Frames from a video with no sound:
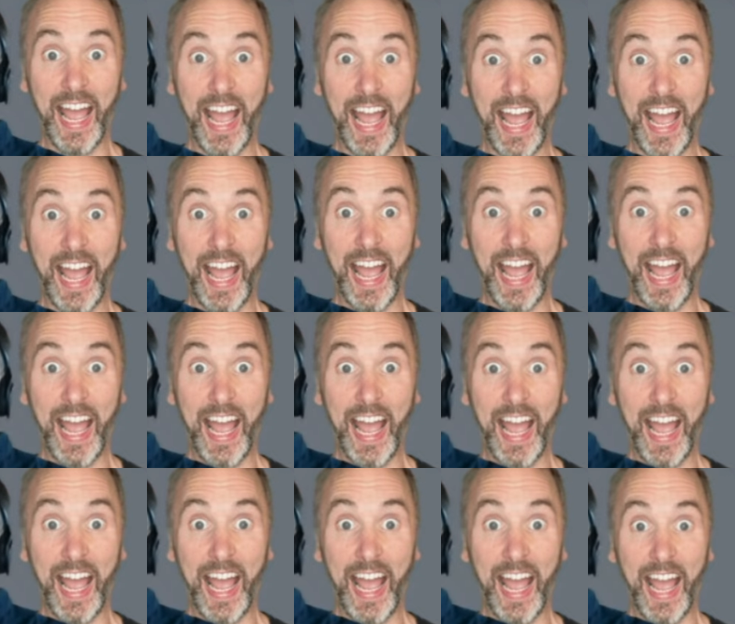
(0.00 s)

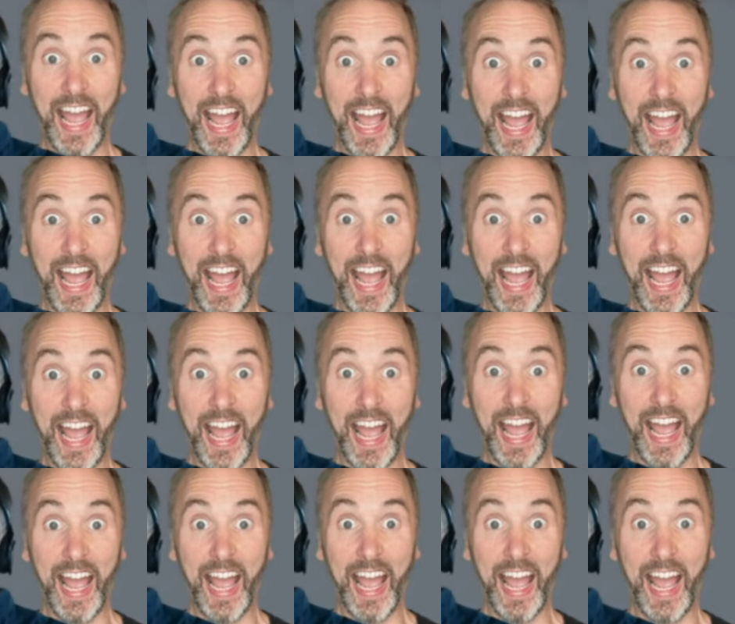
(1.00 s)

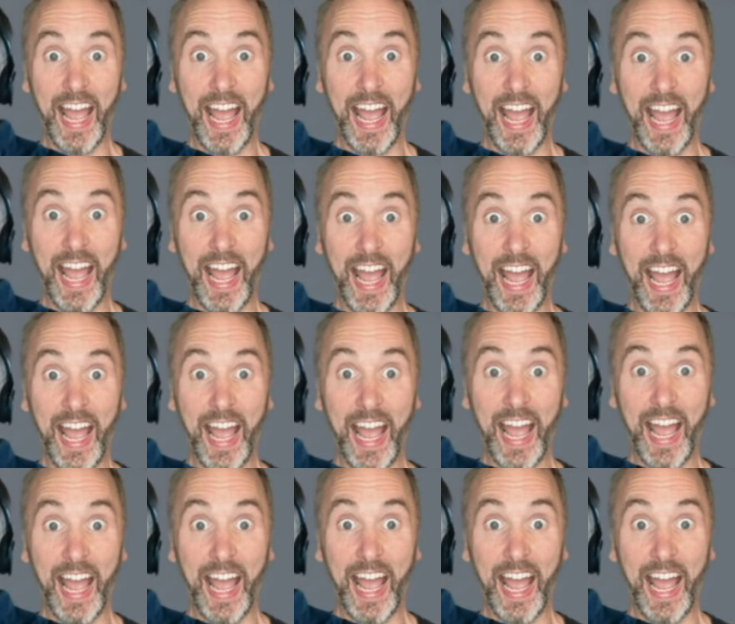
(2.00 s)

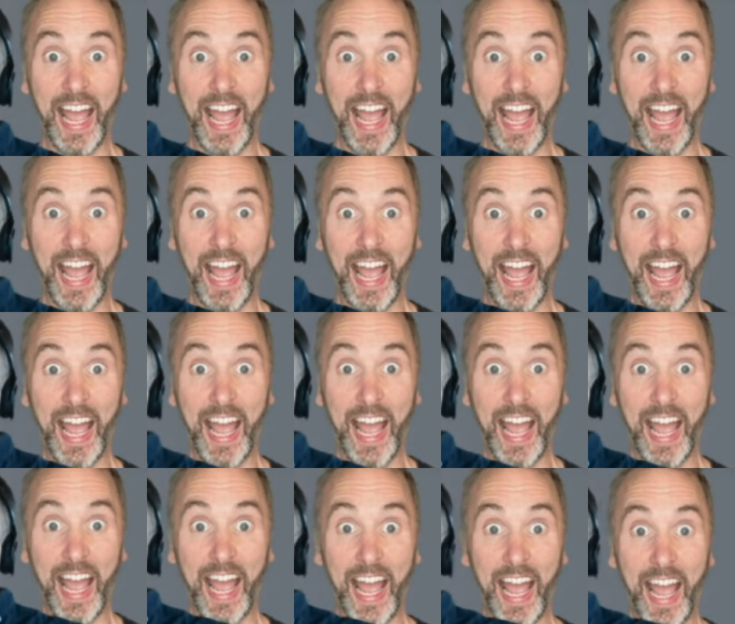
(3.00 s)

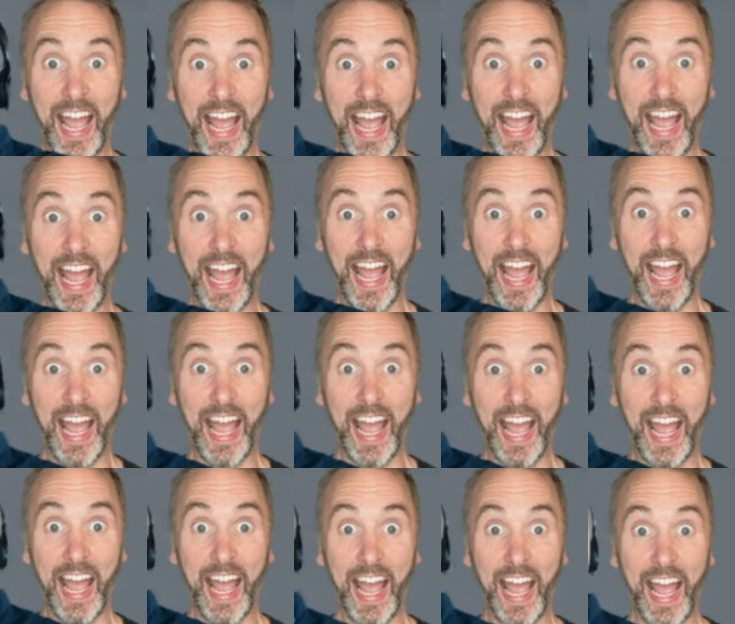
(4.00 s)

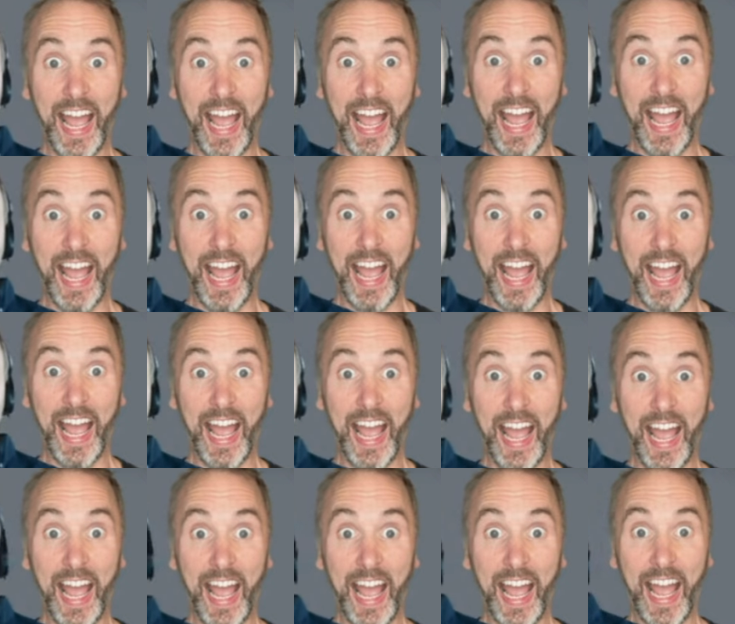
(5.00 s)

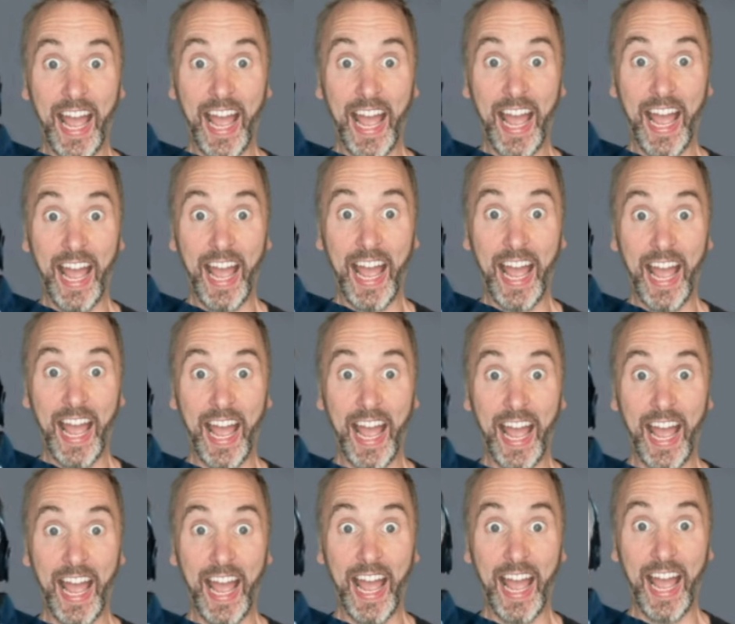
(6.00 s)

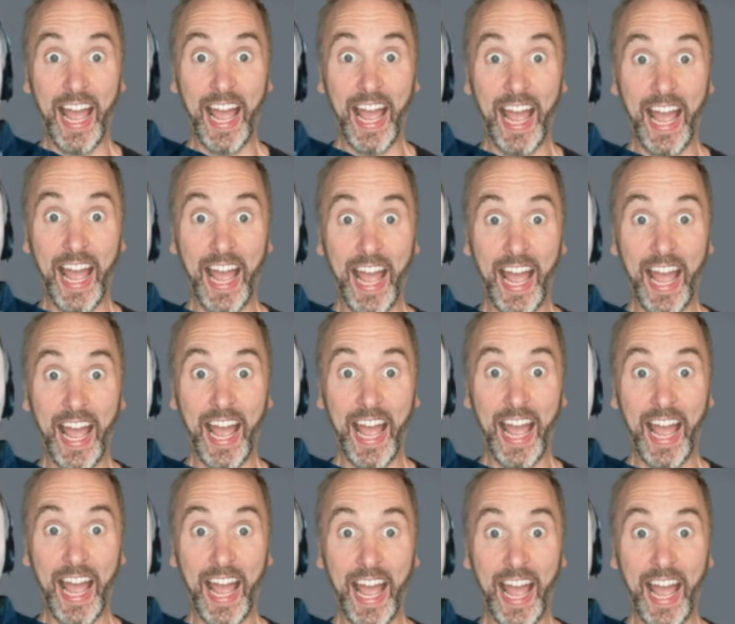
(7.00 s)
[no speech]